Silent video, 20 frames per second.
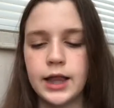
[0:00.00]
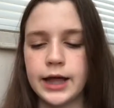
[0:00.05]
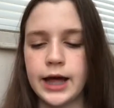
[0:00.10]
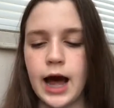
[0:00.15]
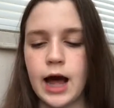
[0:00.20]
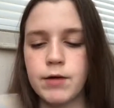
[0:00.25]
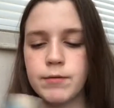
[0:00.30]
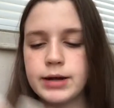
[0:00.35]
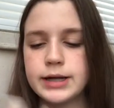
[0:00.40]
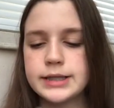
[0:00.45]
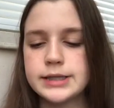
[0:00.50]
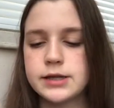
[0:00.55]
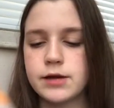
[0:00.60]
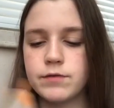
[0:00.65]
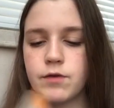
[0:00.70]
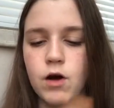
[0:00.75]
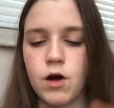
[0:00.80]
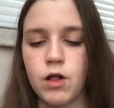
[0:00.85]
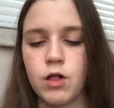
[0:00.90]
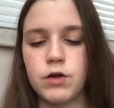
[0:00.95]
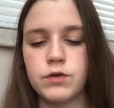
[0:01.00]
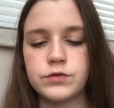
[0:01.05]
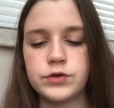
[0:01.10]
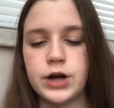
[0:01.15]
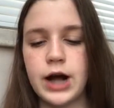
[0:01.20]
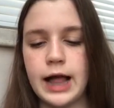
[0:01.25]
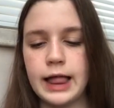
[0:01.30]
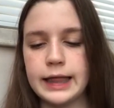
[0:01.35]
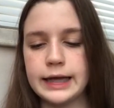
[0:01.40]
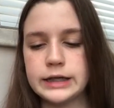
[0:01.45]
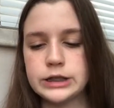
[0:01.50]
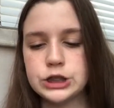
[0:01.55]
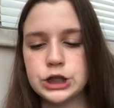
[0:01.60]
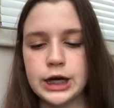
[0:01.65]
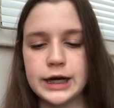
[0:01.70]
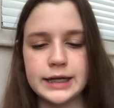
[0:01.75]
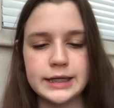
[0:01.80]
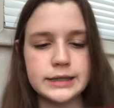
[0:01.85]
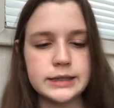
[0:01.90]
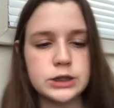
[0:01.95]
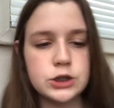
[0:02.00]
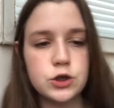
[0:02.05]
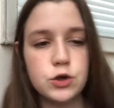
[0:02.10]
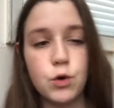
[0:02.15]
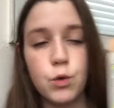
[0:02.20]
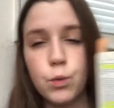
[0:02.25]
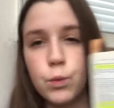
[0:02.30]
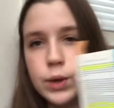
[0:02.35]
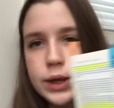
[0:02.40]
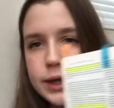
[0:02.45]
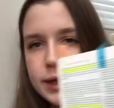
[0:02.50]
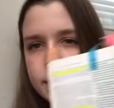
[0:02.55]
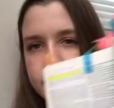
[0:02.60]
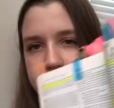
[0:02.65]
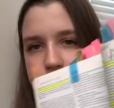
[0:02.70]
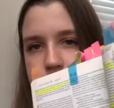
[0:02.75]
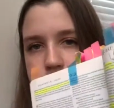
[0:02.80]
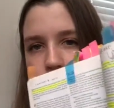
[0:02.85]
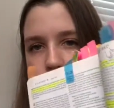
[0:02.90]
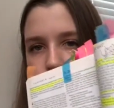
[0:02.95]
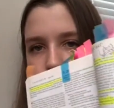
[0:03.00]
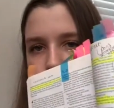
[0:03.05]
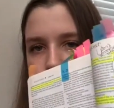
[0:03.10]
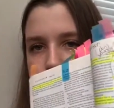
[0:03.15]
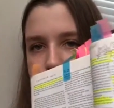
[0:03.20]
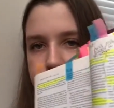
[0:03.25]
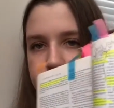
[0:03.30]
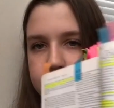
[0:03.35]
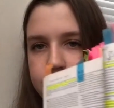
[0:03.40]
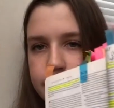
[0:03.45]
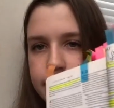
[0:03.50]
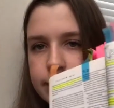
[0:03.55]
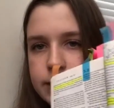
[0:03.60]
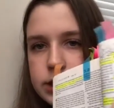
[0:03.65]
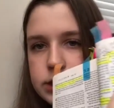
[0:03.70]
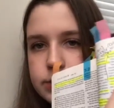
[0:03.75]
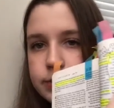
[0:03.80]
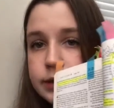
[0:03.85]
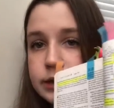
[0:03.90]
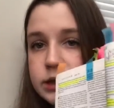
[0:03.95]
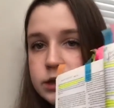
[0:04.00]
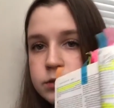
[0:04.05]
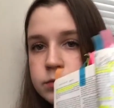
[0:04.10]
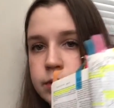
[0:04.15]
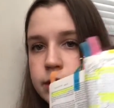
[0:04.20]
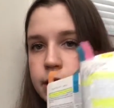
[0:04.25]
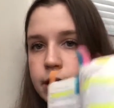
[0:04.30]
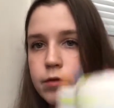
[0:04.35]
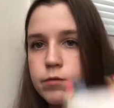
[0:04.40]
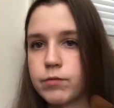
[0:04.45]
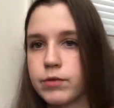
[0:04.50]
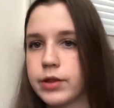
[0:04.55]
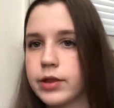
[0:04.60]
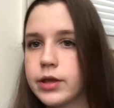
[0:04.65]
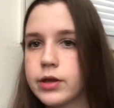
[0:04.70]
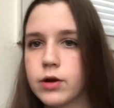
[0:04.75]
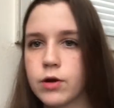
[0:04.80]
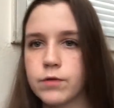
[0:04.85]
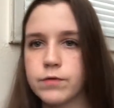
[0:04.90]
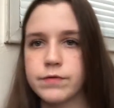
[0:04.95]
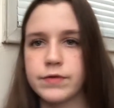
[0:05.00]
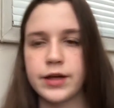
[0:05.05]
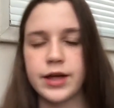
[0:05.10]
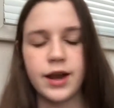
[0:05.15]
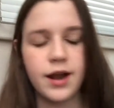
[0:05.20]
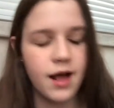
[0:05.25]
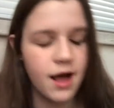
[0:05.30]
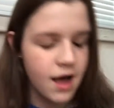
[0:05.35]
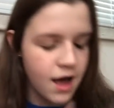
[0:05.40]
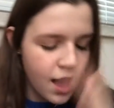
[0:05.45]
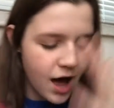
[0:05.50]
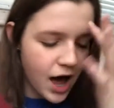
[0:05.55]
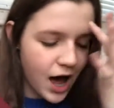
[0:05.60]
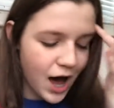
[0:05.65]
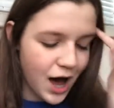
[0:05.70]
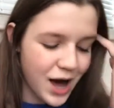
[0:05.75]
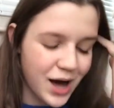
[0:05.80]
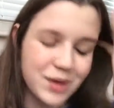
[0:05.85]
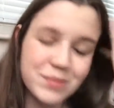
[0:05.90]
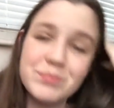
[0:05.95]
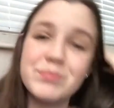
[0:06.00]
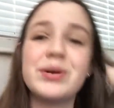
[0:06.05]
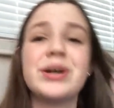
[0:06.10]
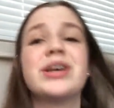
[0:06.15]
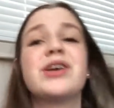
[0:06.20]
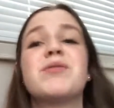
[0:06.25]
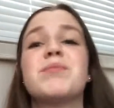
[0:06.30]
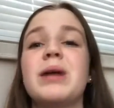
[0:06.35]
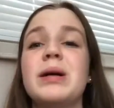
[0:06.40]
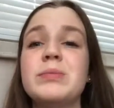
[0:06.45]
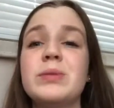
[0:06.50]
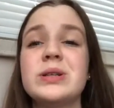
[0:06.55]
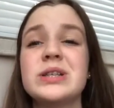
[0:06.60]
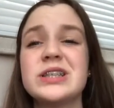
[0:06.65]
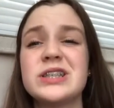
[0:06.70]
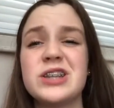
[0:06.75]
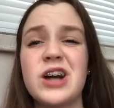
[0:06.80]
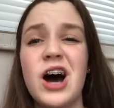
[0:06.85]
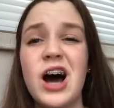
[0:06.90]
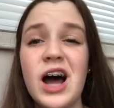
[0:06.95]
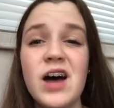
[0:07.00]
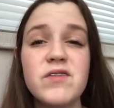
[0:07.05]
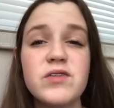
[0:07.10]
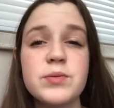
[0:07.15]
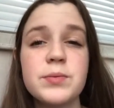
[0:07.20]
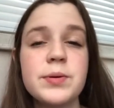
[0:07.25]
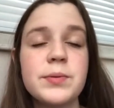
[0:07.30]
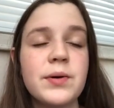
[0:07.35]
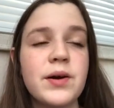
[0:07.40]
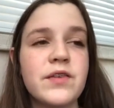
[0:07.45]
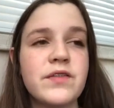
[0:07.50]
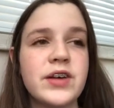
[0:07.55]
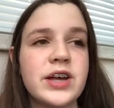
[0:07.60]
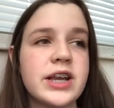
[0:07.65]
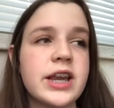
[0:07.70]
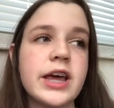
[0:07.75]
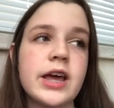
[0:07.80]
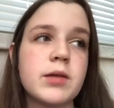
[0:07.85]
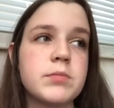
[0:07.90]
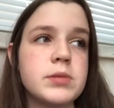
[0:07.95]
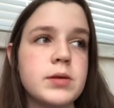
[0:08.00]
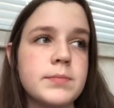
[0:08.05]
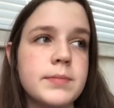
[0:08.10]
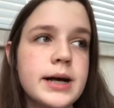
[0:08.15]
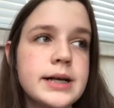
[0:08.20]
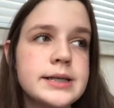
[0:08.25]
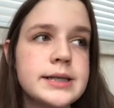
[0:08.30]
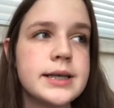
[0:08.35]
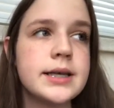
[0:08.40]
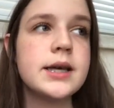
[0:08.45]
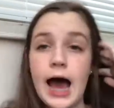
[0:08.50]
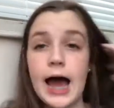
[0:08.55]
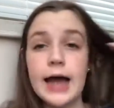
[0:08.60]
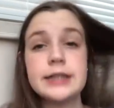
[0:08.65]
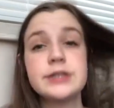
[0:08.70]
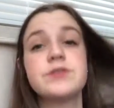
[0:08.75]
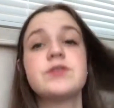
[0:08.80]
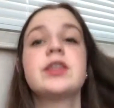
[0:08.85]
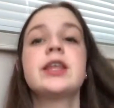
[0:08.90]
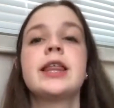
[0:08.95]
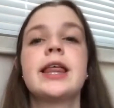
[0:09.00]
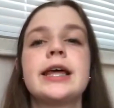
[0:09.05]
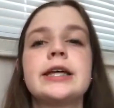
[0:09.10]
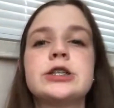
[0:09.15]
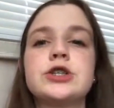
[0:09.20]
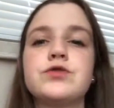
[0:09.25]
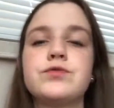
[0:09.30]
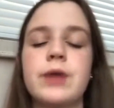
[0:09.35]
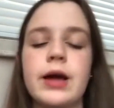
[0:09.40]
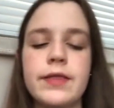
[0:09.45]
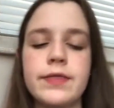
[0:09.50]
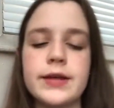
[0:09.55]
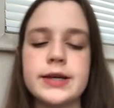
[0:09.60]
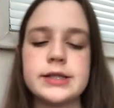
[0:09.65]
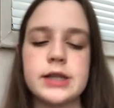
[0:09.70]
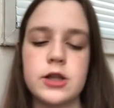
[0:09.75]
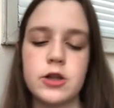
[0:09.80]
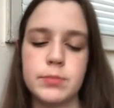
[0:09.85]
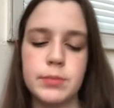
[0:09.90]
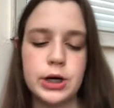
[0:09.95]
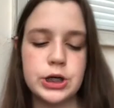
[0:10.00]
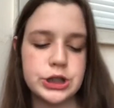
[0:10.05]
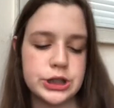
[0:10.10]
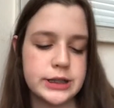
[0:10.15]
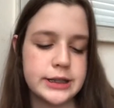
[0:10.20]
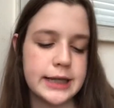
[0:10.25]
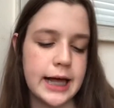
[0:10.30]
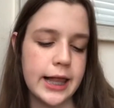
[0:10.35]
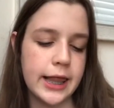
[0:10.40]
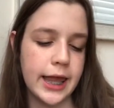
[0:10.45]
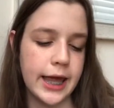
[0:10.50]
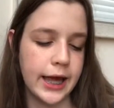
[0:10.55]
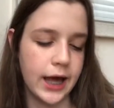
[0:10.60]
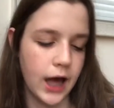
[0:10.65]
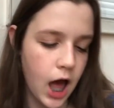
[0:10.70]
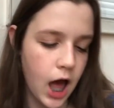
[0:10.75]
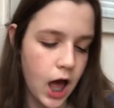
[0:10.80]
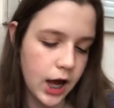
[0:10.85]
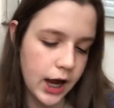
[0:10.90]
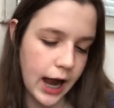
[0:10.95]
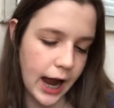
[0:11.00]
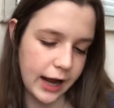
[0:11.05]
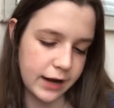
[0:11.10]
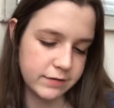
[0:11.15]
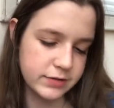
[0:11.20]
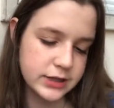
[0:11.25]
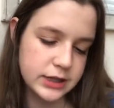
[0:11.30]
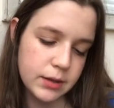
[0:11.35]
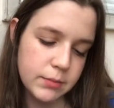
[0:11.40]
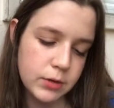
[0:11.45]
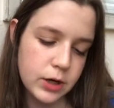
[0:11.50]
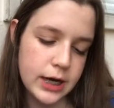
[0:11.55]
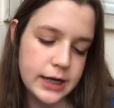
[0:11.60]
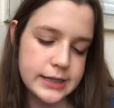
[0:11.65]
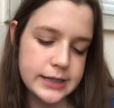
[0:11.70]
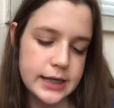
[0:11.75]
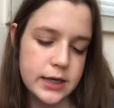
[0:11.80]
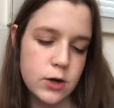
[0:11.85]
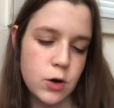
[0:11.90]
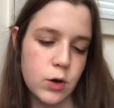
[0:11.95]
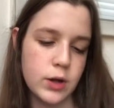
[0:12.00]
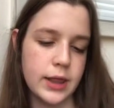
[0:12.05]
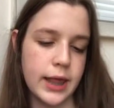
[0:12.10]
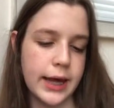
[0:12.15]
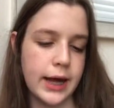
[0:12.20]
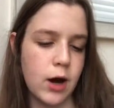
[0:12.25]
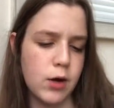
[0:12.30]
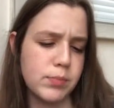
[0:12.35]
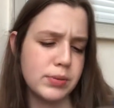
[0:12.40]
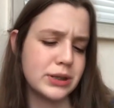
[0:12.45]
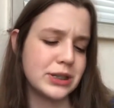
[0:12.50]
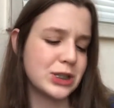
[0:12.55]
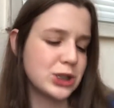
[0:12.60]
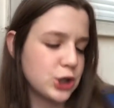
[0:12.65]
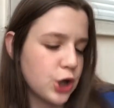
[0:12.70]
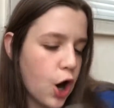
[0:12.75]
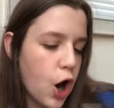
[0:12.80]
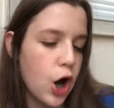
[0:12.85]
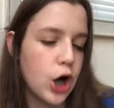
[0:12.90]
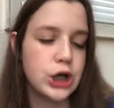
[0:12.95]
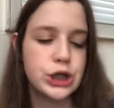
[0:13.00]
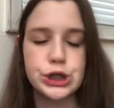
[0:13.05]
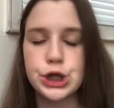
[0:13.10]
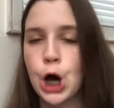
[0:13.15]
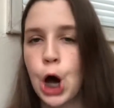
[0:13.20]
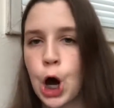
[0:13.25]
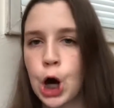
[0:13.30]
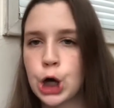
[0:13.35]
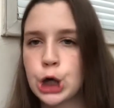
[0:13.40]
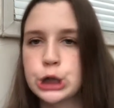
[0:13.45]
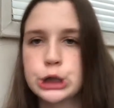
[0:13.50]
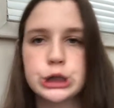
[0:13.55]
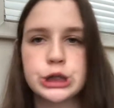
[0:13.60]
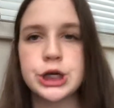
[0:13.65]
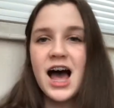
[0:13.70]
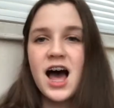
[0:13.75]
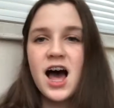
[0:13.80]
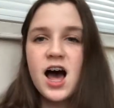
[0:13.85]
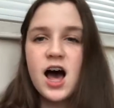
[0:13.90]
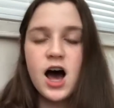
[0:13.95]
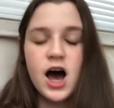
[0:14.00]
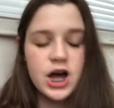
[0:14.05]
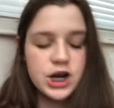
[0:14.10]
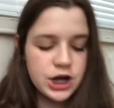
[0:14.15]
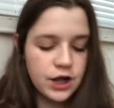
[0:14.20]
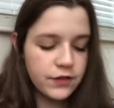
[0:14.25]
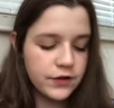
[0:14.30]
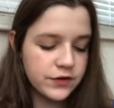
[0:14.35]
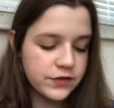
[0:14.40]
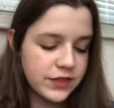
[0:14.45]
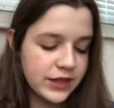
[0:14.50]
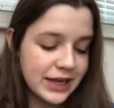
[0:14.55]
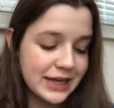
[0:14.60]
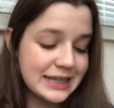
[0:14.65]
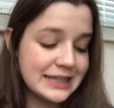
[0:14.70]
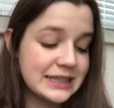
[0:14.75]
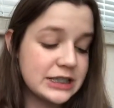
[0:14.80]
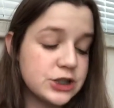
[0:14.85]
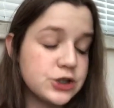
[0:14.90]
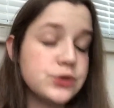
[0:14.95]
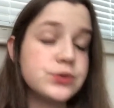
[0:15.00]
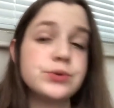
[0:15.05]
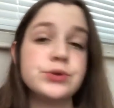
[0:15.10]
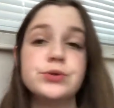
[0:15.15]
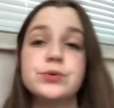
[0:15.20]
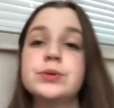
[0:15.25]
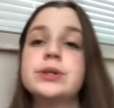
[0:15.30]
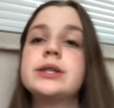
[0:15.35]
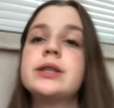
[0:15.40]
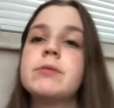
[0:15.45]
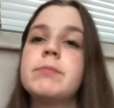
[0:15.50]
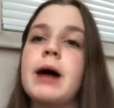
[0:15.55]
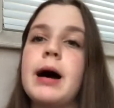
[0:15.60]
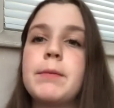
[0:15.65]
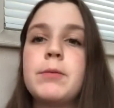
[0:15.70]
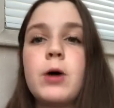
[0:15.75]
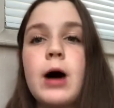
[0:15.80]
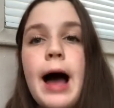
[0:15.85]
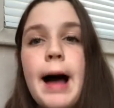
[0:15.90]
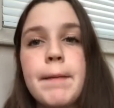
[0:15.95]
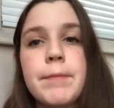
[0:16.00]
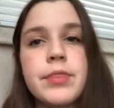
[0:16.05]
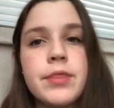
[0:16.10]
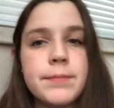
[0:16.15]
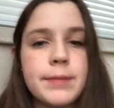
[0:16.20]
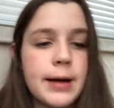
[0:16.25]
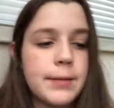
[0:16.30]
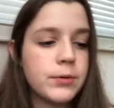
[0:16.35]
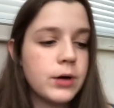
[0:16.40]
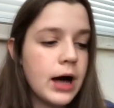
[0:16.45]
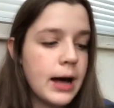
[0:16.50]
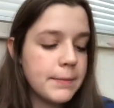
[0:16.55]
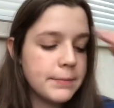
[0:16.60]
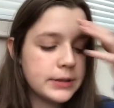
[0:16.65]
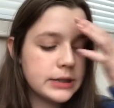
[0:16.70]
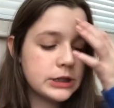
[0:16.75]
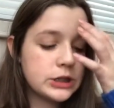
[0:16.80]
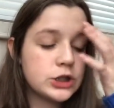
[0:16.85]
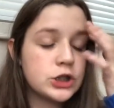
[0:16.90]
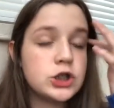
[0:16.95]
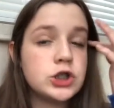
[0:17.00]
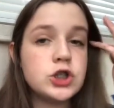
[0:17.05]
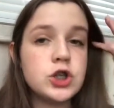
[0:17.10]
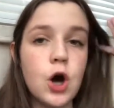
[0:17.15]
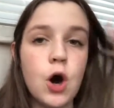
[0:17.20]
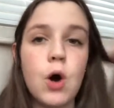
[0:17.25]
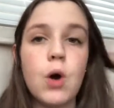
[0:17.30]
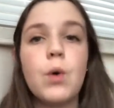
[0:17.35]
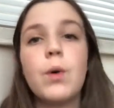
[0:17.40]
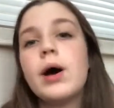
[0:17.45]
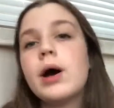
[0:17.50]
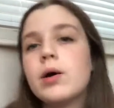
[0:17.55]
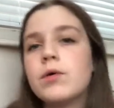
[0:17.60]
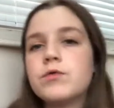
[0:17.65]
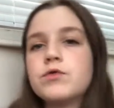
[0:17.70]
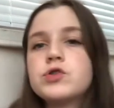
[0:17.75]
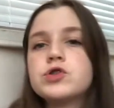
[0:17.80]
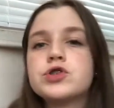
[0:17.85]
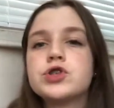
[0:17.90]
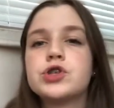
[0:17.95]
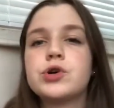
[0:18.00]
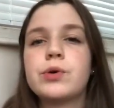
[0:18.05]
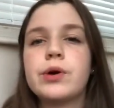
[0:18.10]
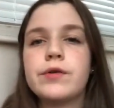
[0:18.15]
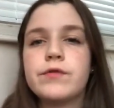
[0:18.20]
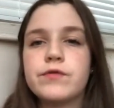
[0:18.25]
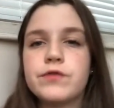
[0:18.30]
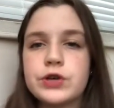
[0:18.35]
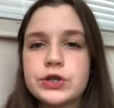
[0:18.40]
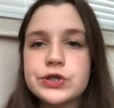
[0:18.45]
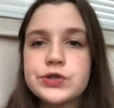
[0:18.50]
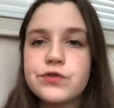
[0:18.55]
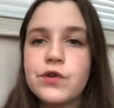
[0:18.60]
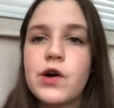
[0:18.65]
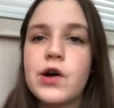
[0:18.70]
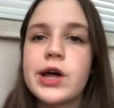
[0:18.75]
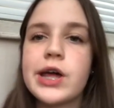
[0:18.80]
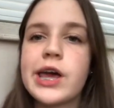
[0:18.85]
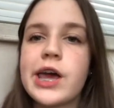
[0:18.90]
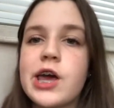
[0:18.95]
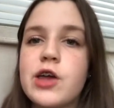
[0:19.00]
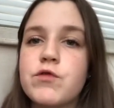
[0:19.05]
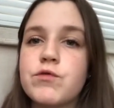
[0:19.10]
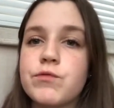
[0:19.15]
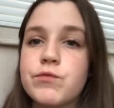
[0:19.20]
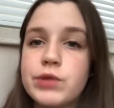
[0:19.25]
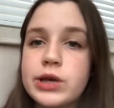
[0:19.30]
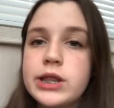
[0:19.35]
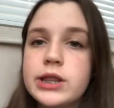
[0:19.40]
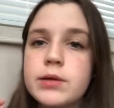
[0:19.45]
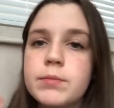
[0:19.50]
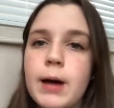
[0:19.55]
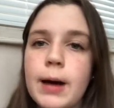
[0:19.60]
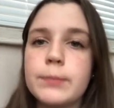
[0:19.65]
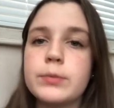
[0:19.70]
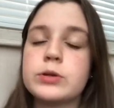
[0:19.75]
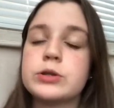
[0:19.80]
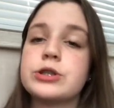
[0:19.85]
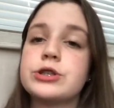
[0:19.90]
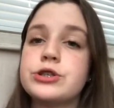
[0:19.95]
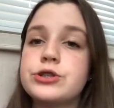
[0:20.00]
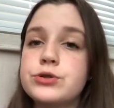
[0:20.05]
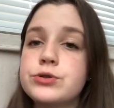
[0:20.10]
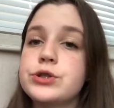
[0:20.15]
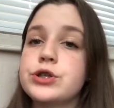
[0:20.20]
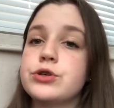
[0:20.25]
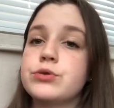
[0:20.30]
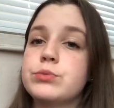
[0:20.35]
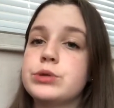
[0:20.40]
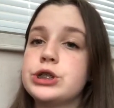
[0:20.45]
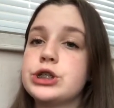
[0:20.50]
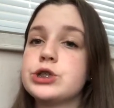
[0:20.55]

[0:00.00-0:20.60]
I write stuff all over. I try to squeeze things in spaces where they really don't fit. But your Bible does not have to be perfect. It can be messy. I definitely like to write things on the margins that kind of summarize it, or I'll put stars, hearts. Another thing is to use the Bible app. The Bible app is so helpful. So first of all, it can read the Bible to you, which